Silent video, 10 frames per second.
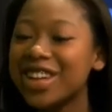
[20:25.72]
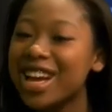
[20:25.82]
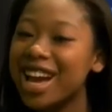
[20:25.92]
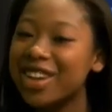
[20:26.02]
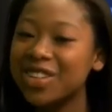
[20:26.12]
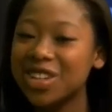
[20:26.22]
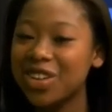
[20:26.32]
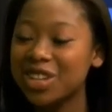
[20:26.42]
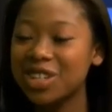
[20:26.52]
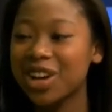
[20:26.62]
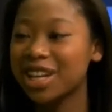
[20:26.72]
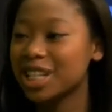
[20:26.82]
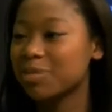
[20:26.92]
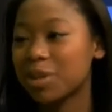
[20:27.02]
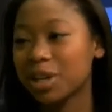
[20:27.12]
it was always a great
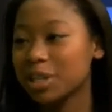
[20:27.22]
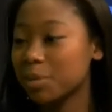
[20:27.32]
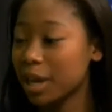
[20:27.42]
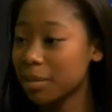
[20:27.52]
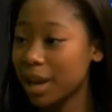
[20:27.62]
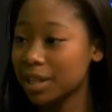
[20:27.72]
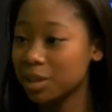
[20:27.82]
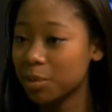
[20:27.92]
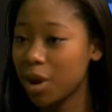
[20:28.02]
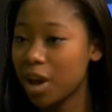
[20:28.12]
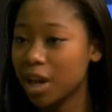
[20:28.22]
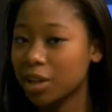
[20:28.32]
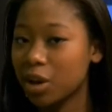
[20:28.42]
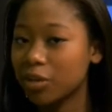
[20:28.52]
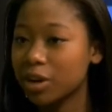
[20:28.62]
experience playing basketball, and the
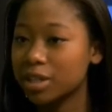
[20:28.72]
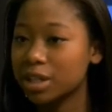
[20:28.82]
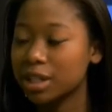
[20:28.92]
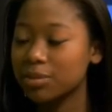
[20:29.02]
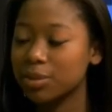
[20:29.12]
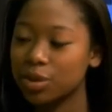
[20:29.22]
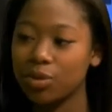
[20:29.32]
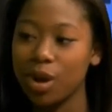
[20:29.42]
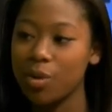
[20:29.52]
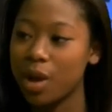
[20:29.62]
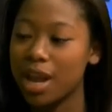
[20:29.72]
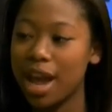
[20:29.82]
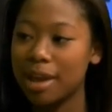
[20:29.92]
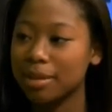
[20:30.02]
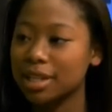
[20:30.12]
overall season was a great way to
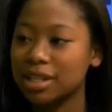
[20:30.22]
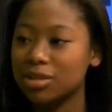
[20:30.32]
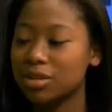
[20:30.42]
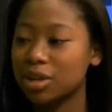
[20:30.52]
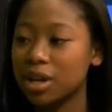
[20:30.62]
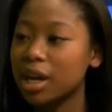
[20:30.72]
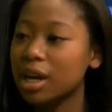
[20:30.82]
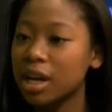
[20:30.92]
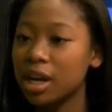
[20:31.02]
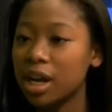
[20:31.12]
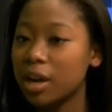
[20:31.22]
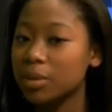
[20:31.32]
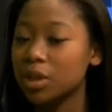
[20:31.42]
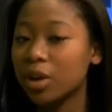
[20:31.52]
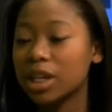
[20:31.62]
end my senior year. It was
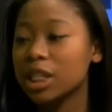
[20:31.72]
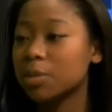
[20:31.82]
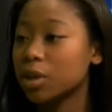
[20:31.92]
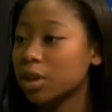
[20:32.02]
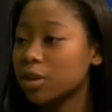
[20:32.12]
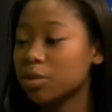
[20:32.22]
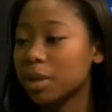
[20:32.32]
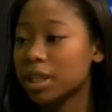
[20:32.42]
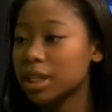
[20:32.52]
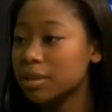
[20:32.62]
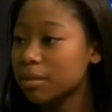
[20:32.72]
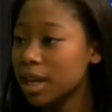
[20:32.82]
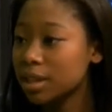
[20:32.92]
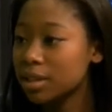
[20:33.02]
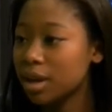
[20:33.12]
a great experience with my
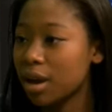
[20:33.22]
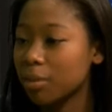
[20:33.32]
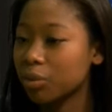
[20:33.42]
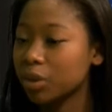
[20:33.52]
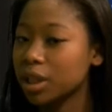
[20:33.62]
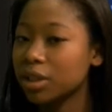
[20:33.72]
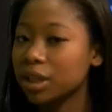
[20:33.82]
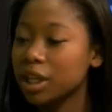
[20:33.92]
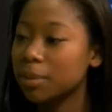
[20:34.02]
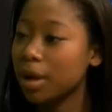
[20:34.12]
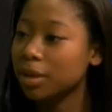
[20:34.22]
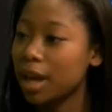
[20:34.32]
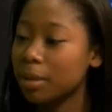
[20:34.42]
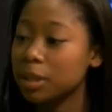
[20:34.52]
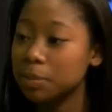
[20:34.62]
teammates, really learning about
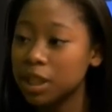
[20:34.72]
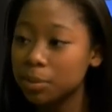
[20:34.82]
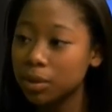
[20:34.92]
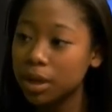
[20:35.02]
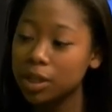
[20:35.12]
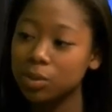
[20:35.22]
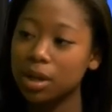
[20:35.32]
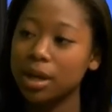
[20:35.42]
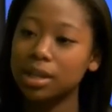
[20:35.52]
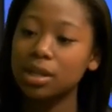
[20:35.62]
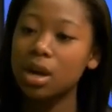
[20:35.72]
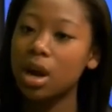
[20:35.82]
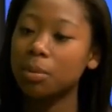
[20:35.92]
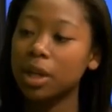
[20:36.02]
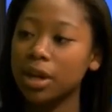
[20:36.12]
them as people as well as
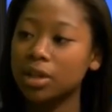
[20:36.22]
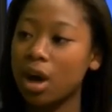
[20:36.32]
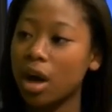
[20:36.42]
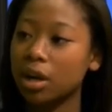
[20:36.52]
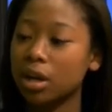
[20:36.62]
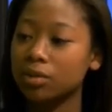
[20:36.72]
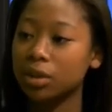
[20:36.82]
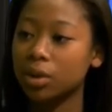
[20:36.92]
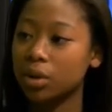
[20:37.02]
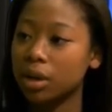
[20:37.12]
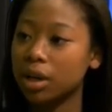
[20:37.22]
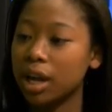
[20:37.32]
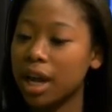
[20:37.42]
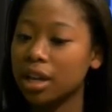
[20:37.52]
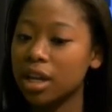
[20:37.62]
players on and off the court,
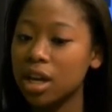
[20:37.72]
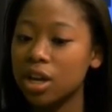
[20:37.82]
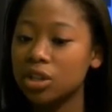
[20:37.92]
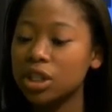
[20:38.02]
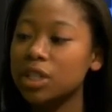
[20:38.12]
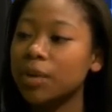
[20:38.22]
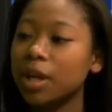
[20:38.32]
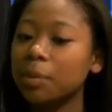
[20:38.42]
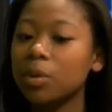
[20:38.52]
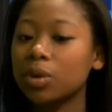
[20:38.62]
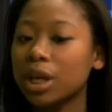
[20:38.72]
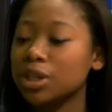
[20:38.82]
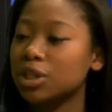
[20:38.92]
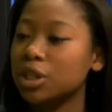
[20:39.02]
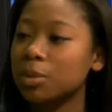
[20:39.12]
and just developing
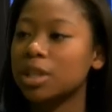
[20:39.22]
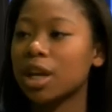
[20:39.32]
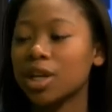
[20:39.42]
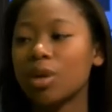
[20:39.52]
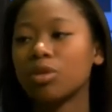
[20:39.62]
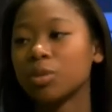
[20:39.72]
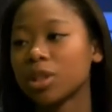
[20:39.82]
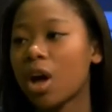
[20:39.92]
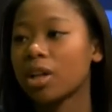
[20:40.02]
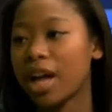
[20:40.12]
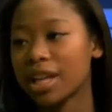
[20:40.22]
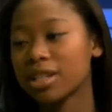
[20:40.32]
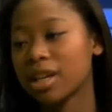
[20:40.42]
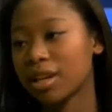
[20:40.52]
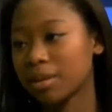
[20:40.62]
relationships that I know will be long-lasting.